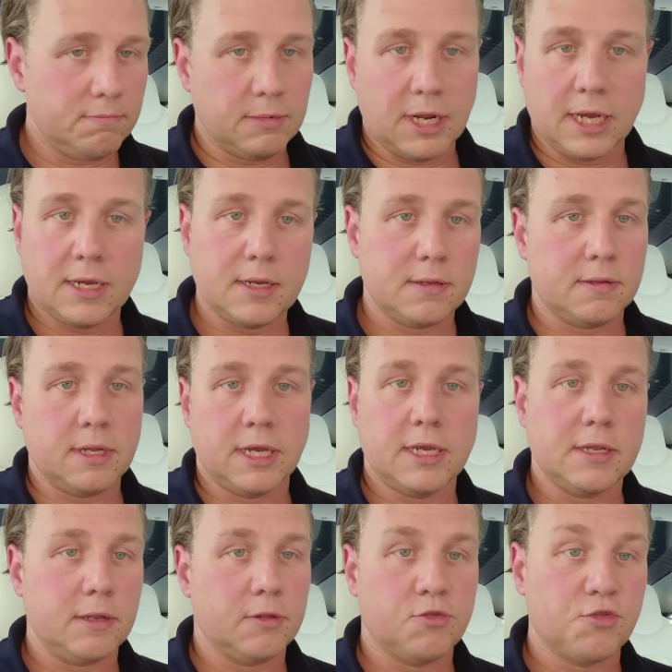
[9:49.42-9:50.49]
like
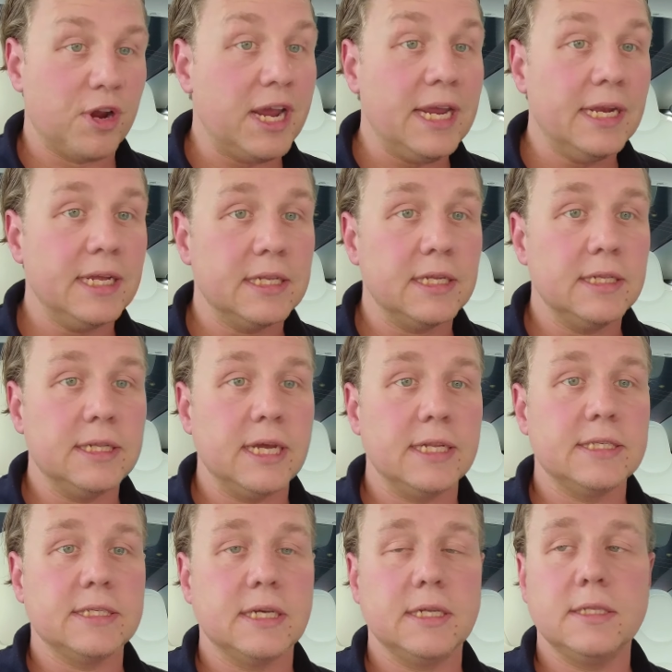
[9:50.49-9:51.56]
train it in
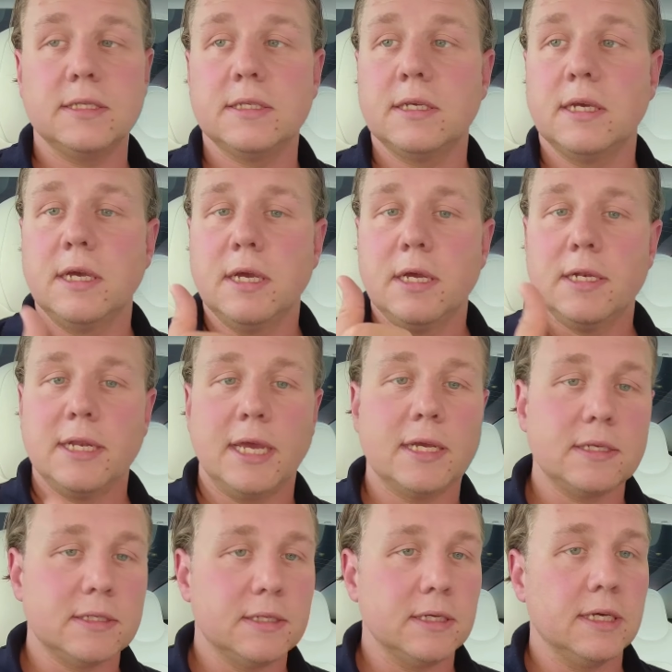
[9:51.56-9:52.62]
that sense.
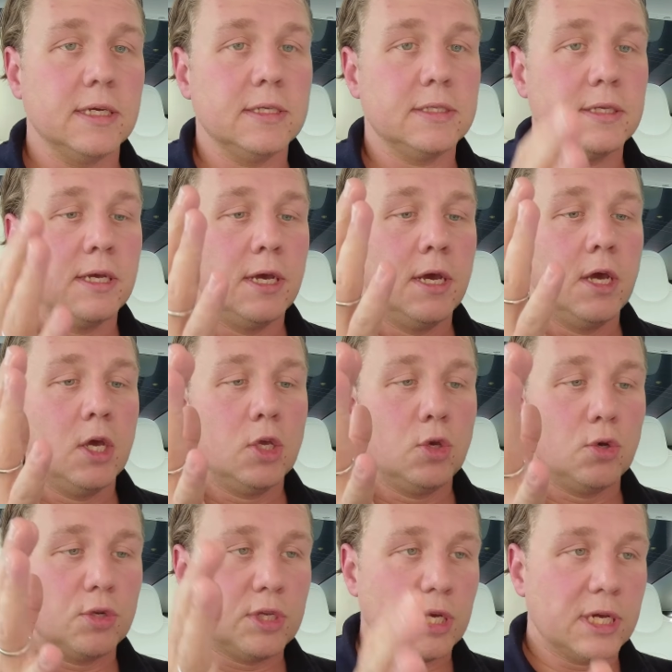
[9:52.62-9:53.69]
Next thing is
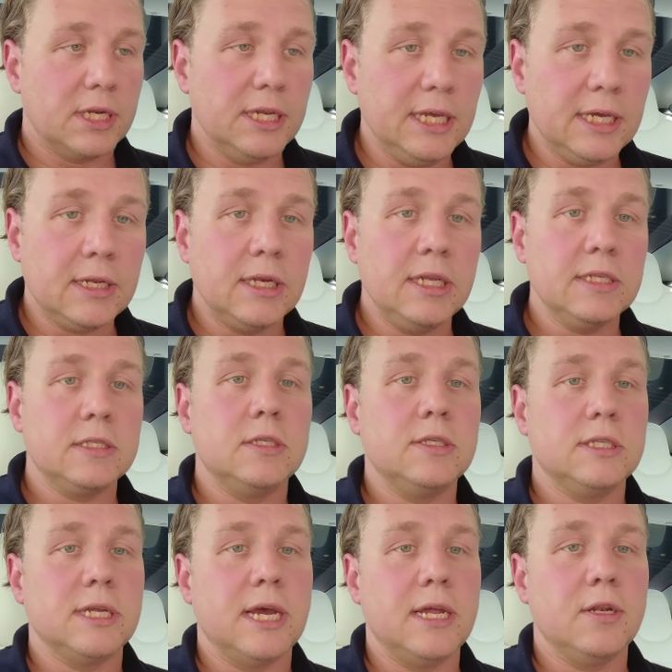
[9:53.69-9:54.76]
your technique needs to
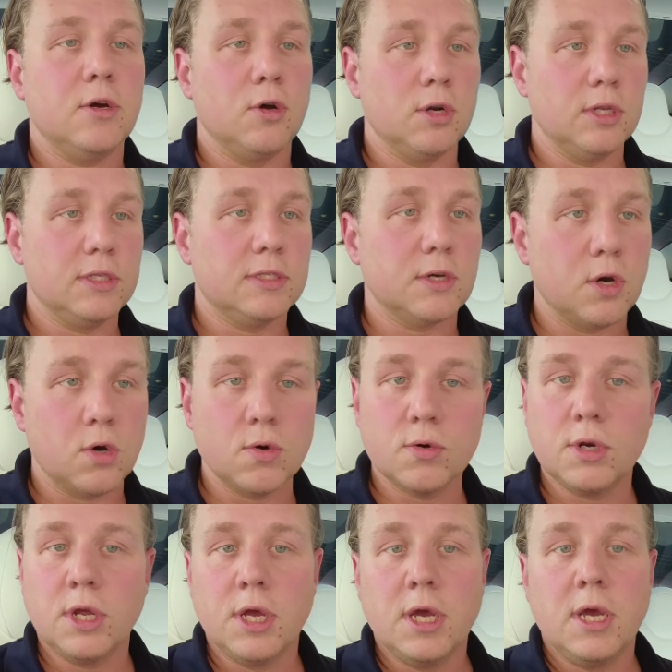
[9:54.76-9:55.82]
stand on its
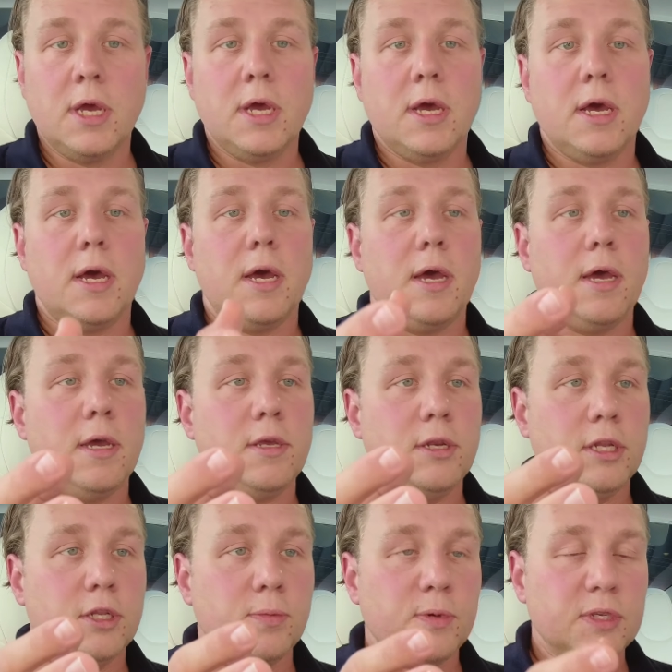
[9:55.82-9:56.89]
own. You
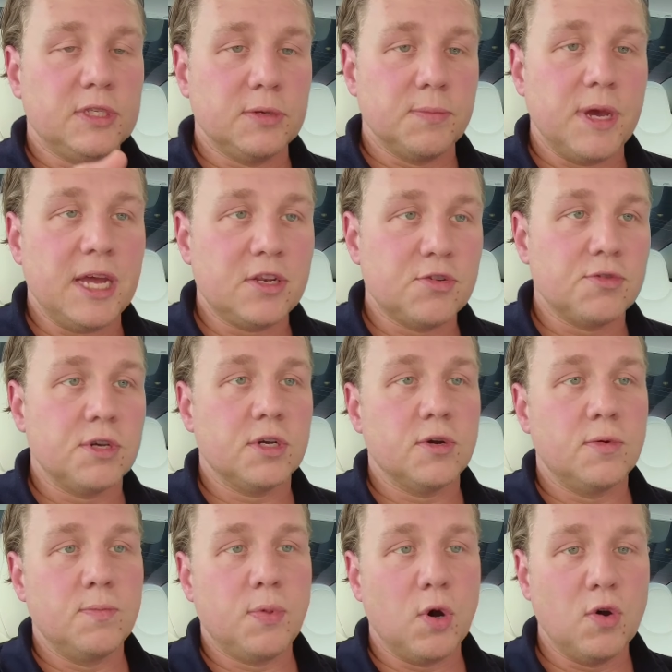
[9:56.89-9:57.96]
need to be symmetric
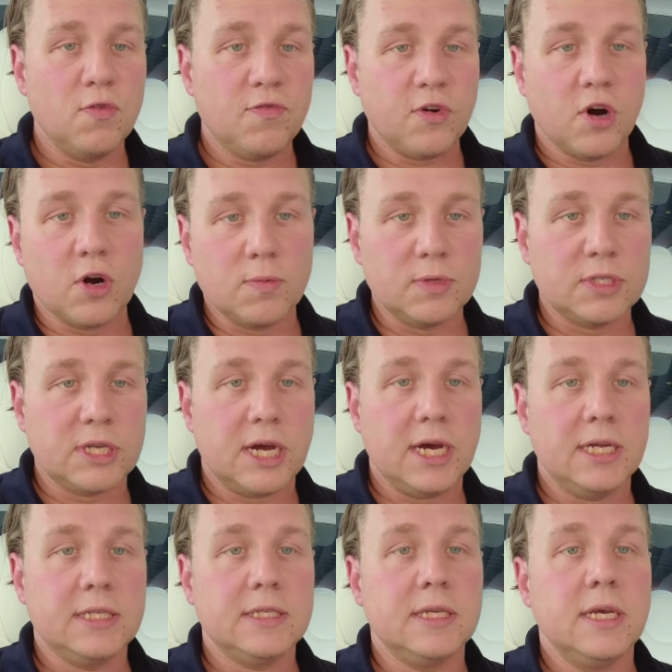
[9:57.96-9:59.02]
on both arm
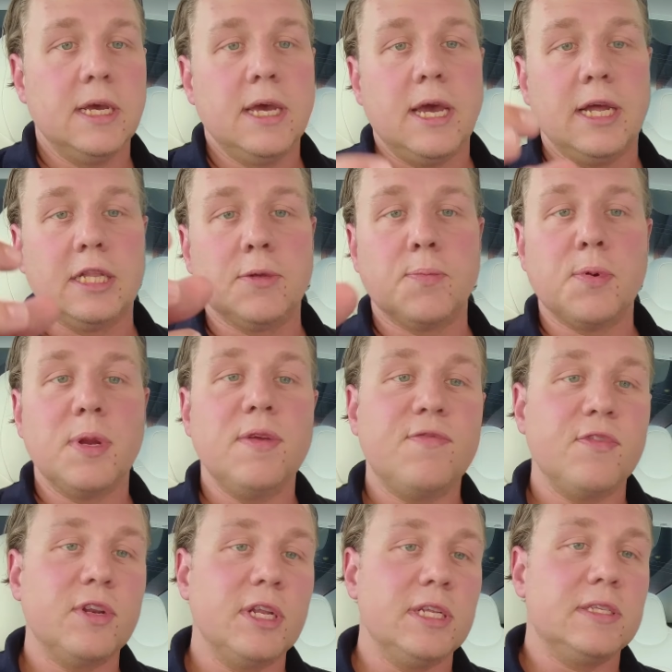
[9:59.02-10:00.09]
sides, and the
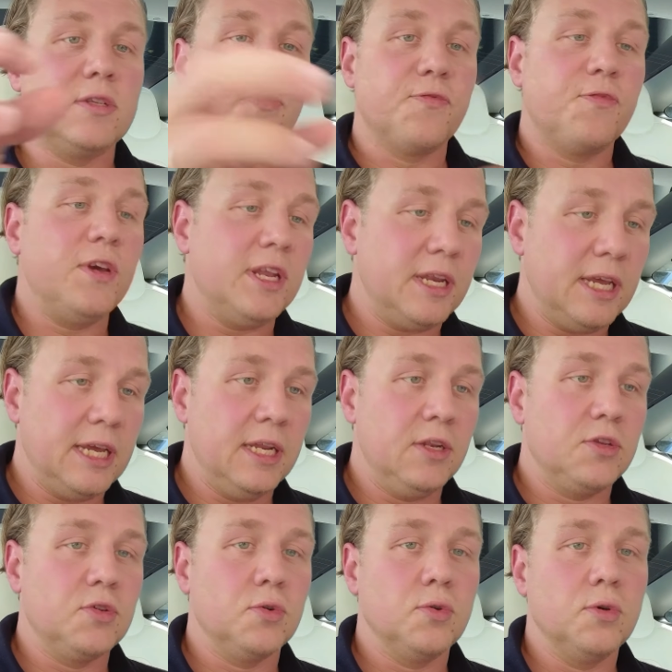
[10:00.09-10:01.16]
breathing needs to fit
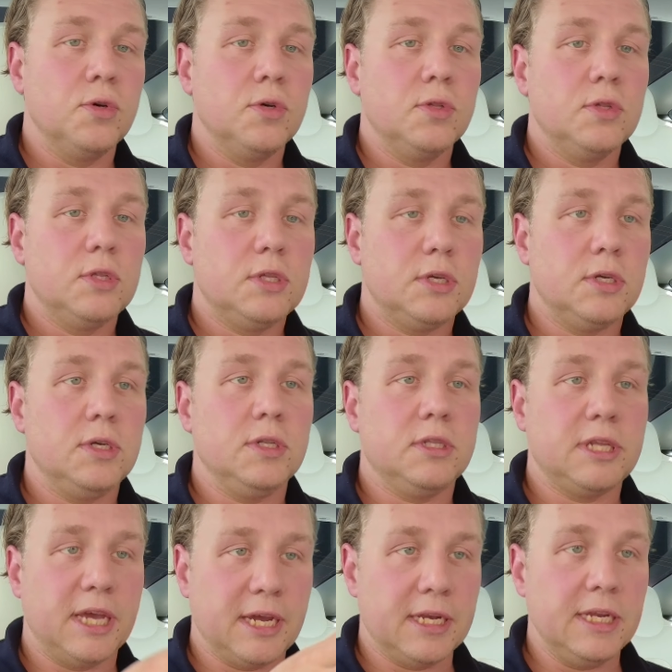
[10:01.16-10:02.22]
into the
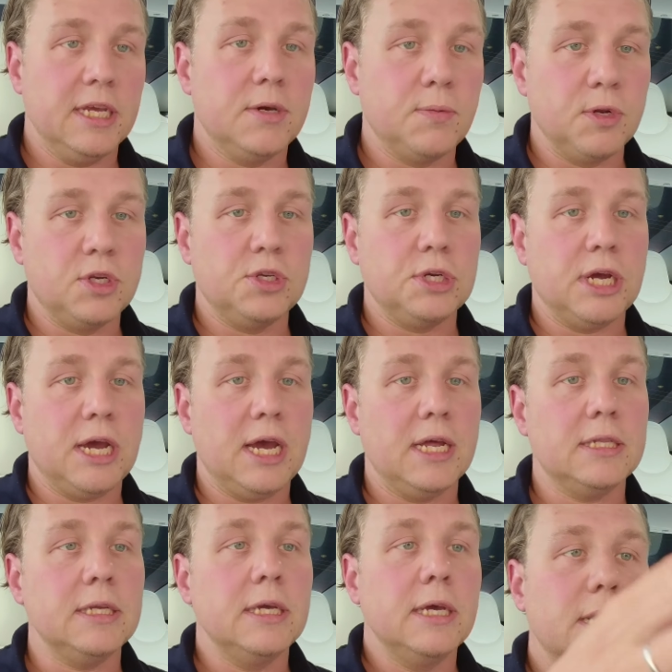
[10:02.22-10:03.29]
technique which you
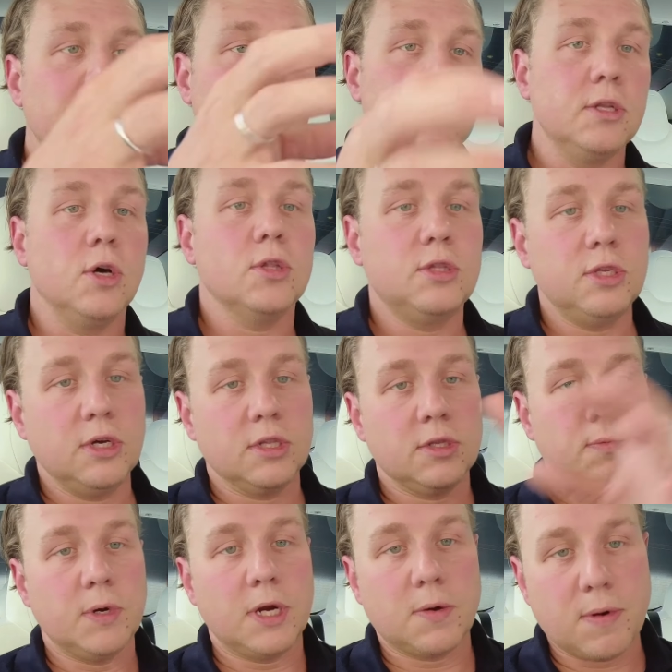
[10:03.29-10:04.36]
had and not the
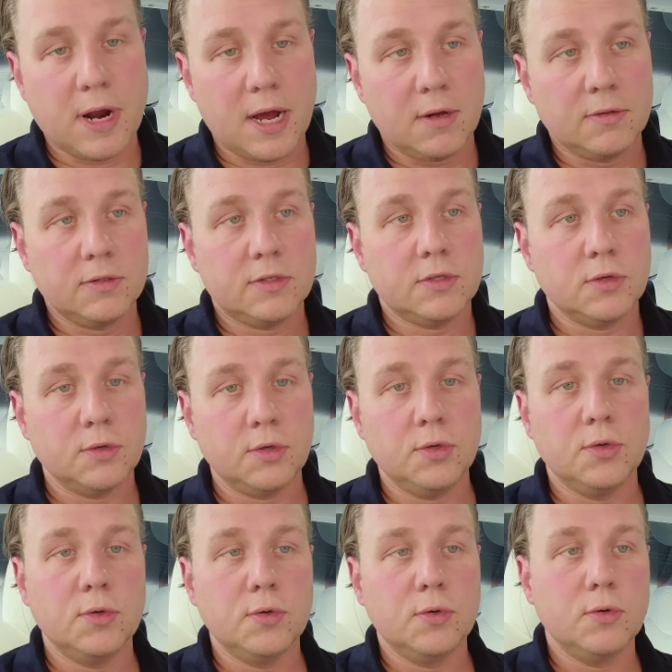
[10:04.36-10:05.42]
other way around. So
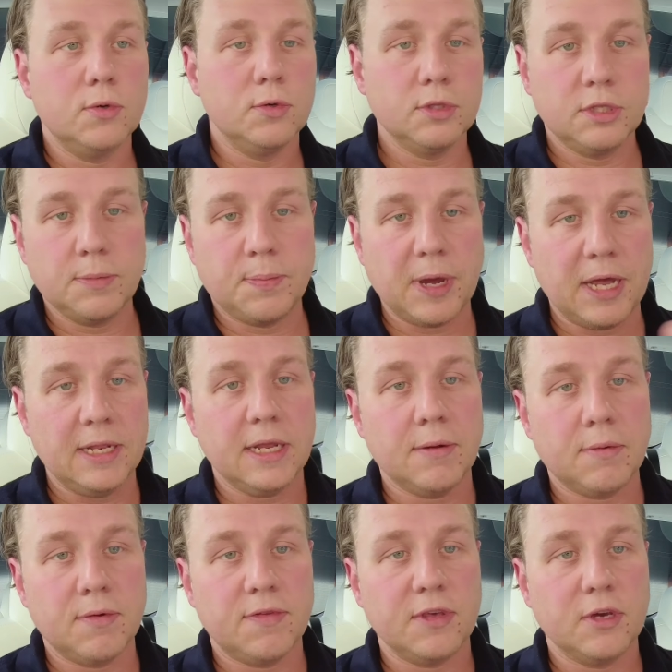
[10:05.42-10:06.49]
you depend
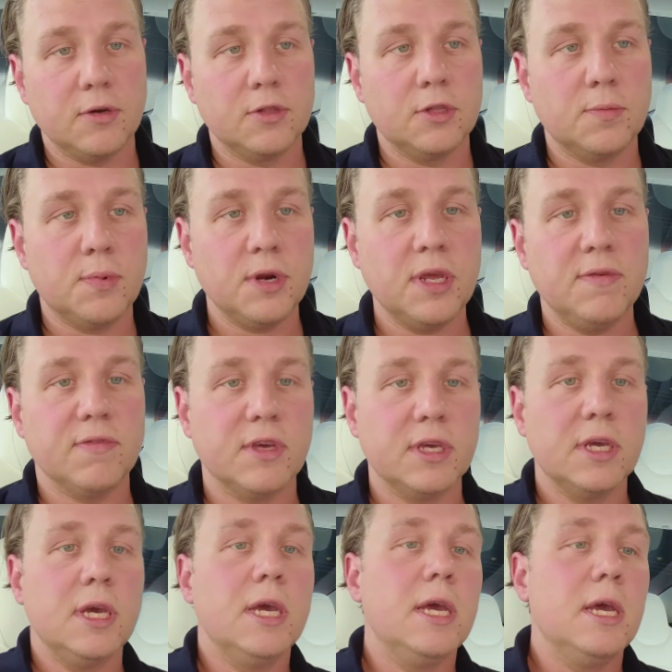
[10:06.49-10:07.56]
everything on the
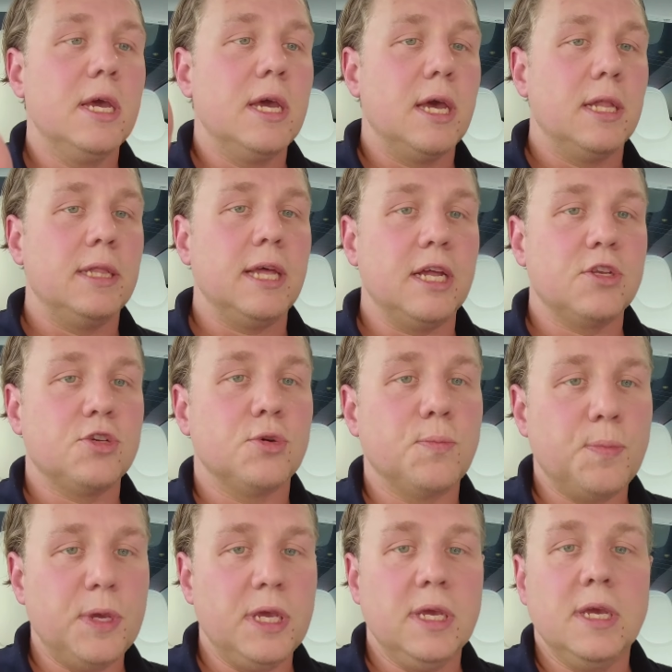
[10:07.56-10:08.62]
breathing, and that should
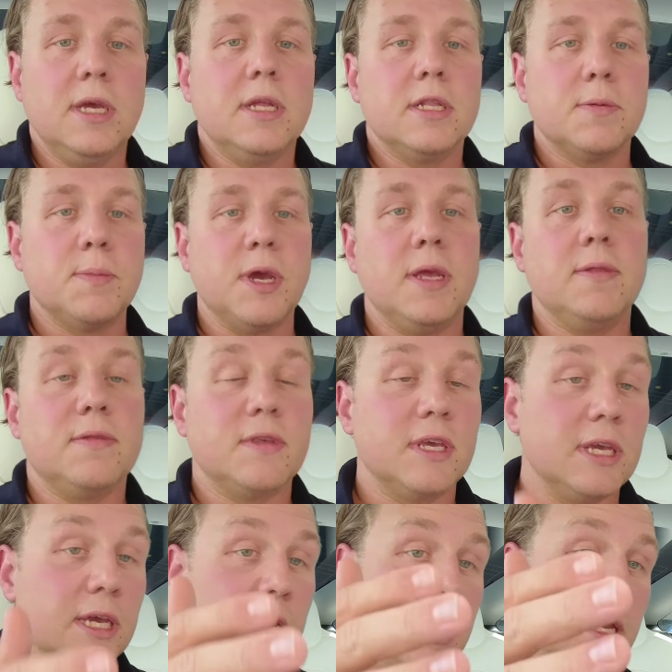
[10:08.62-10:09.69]
be the main
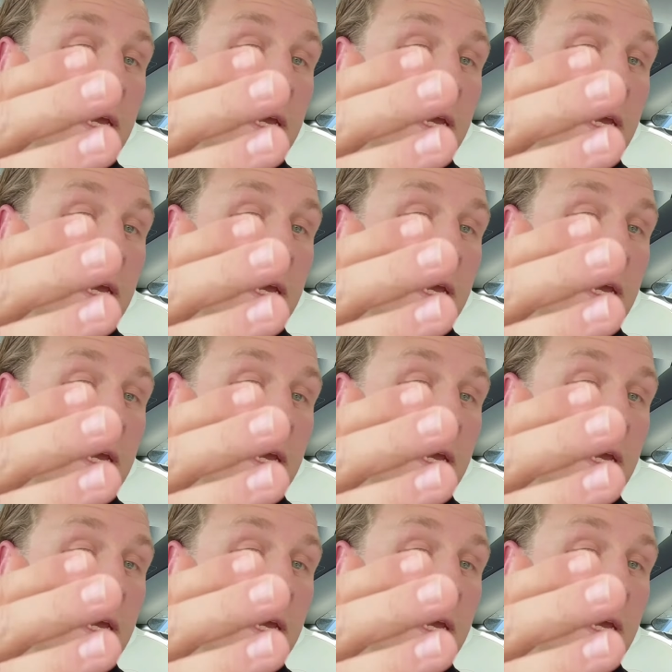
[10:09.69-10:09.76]
thing.